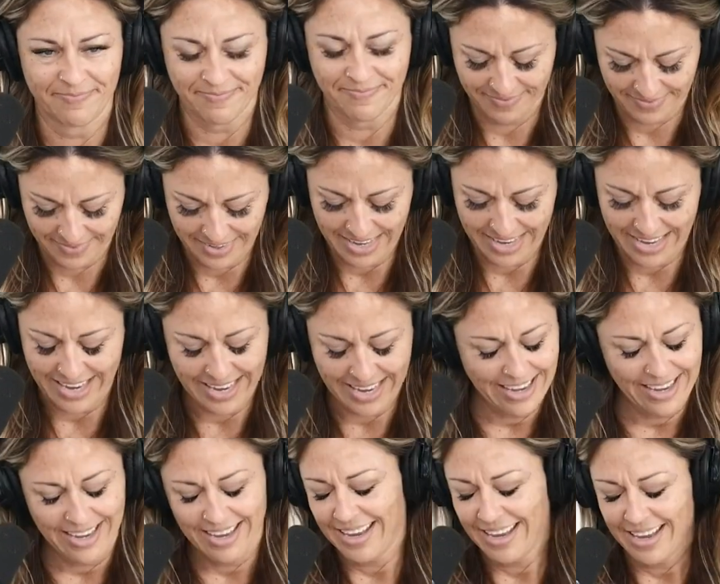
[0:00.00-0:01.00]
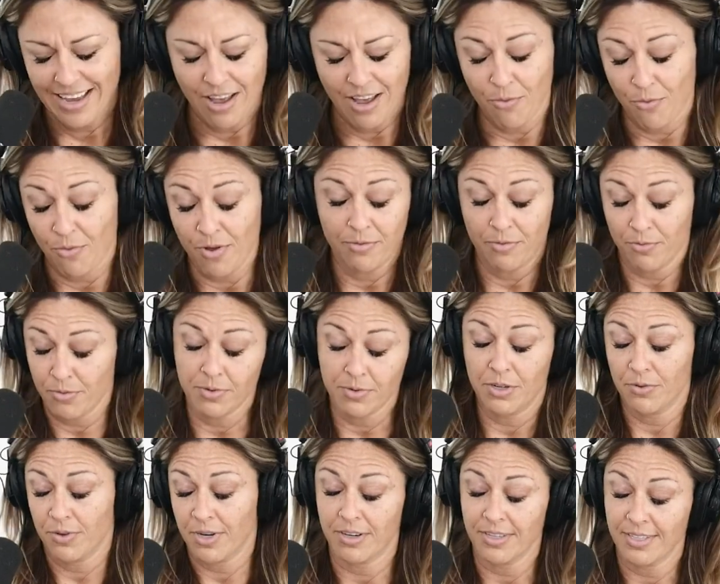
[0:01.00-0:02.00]
oh, well, we'll
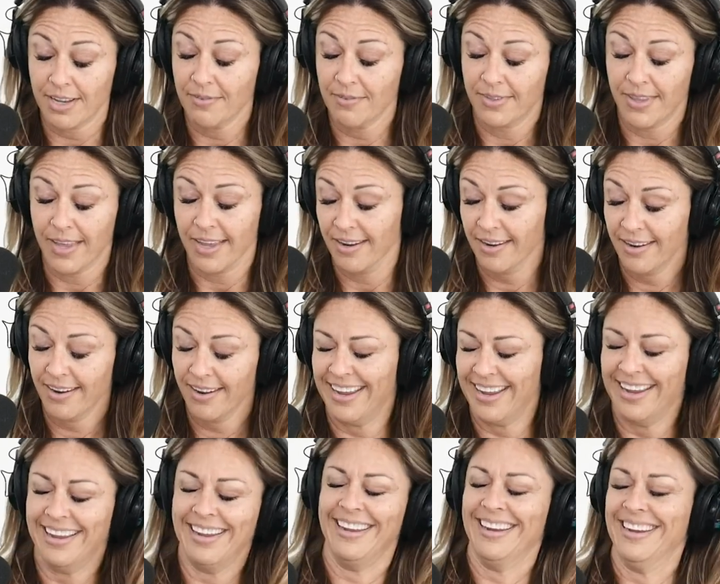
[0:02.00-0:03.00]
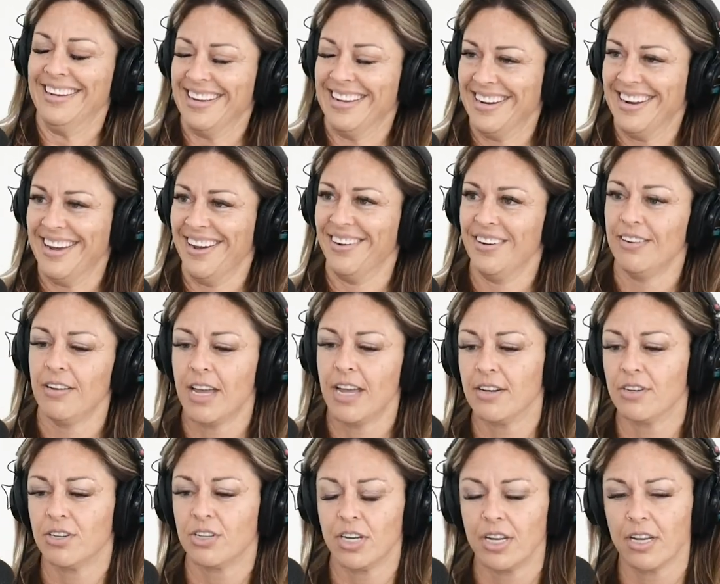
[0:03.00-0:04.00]
do it ourselves then, mm -hmm. you mm-hmm. know?
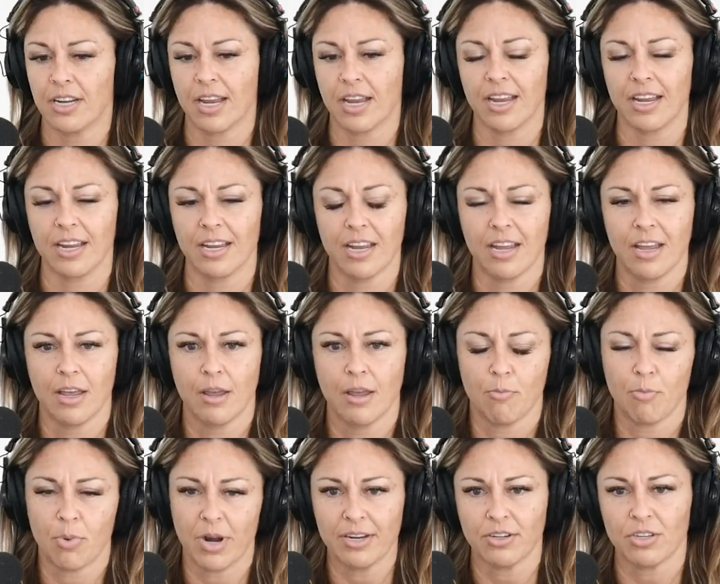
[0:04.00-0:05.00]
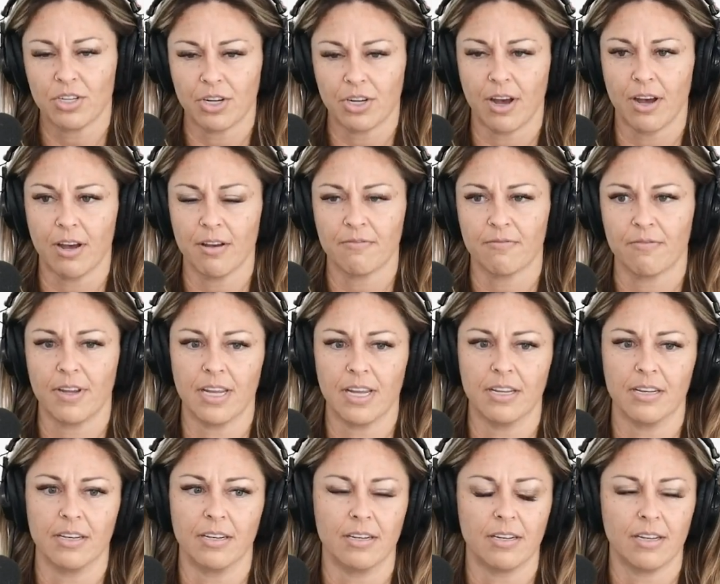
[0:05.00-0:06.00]
And she and I branched off
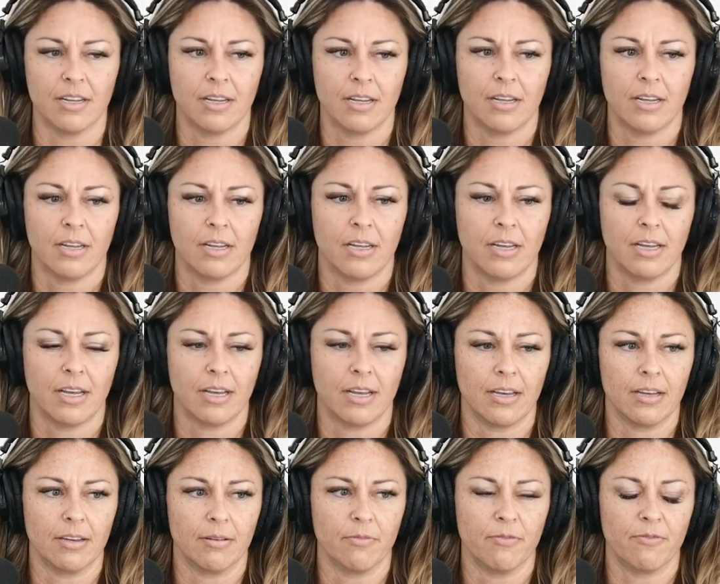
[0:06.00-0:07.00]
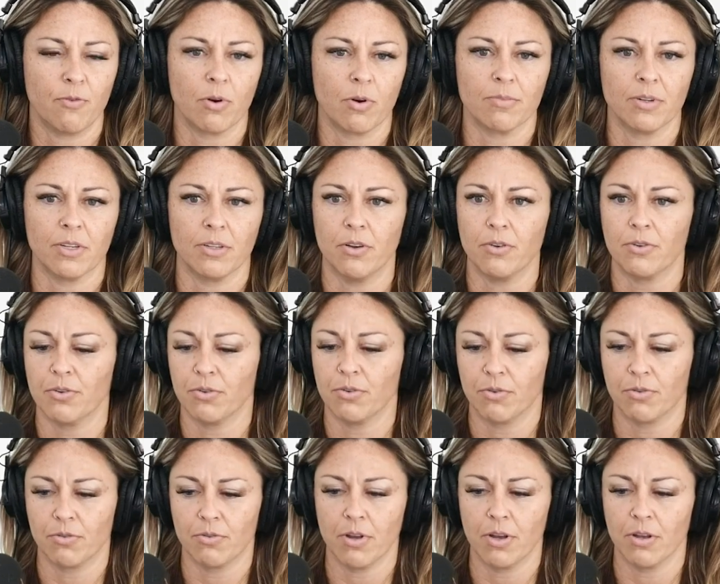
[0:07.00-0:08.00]
and um, formed a local
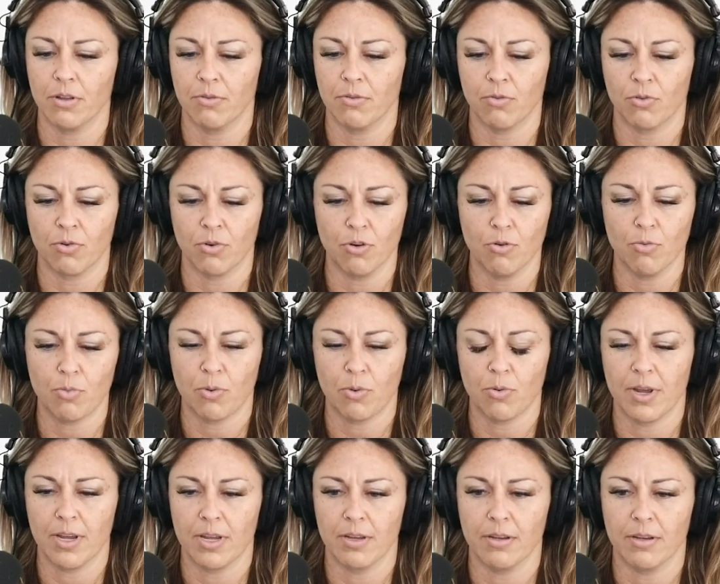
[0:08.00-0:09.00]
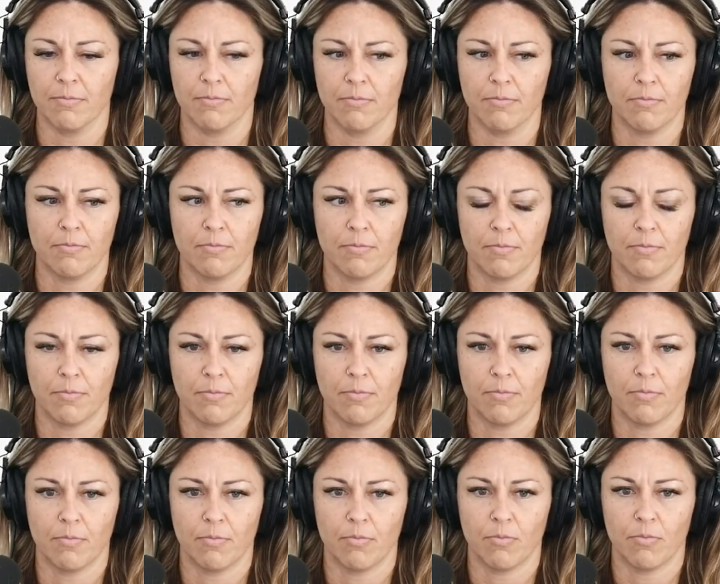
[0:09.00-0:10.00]
uh, group um,
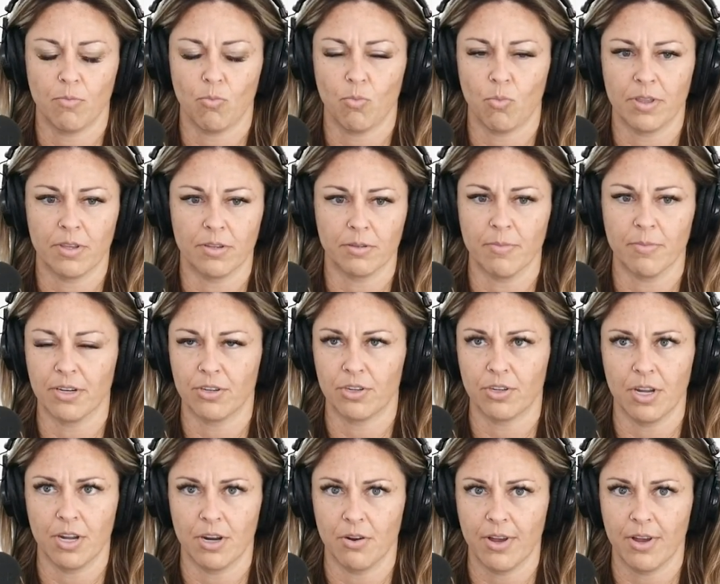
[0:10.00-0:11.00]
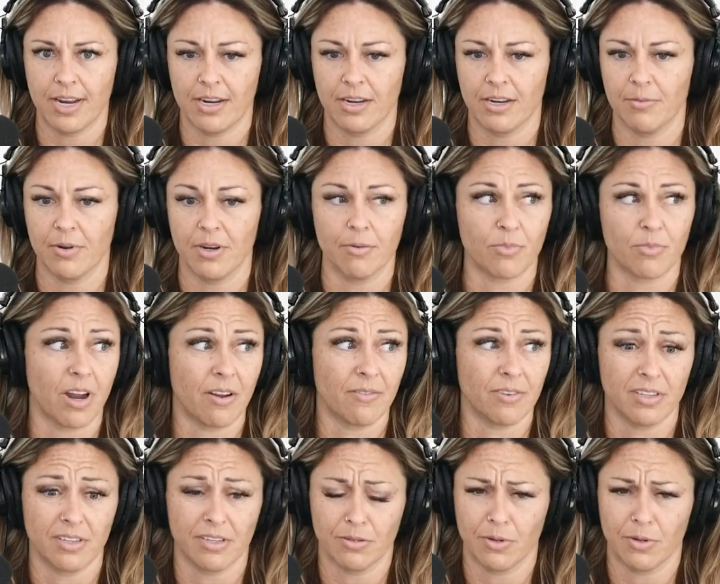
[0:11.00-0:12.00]
with as much, you know, anonymity and
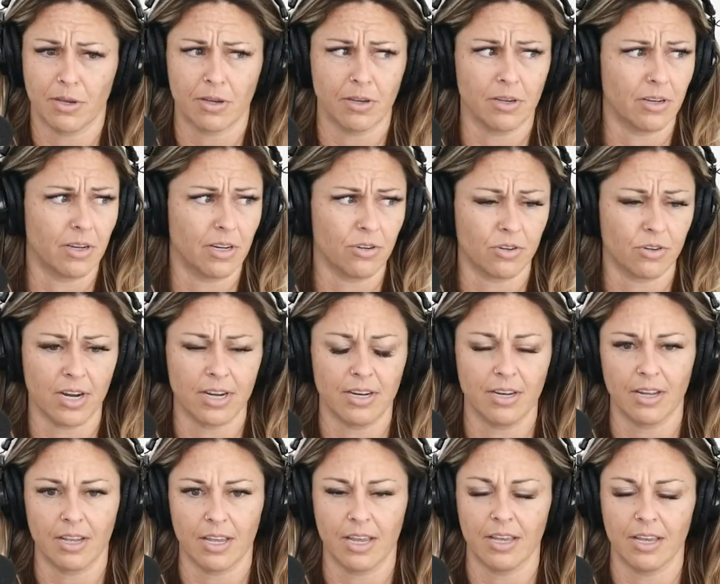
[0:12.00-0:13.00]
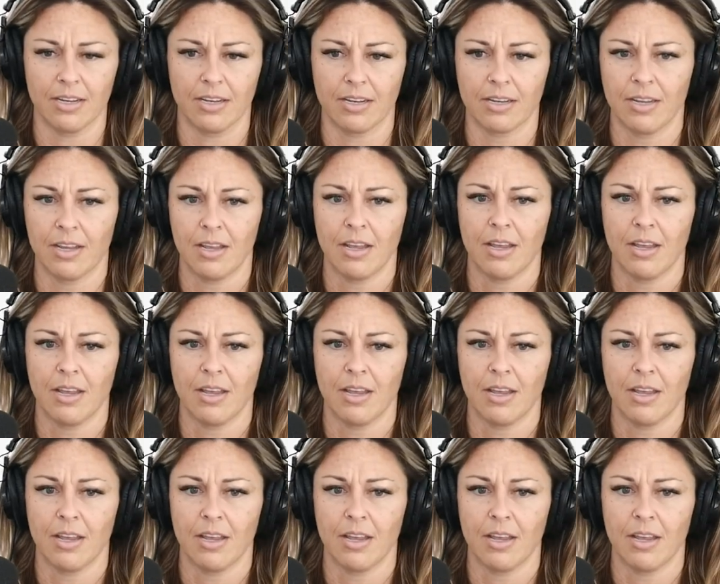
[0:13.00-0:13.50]
privacy as we could and tried to get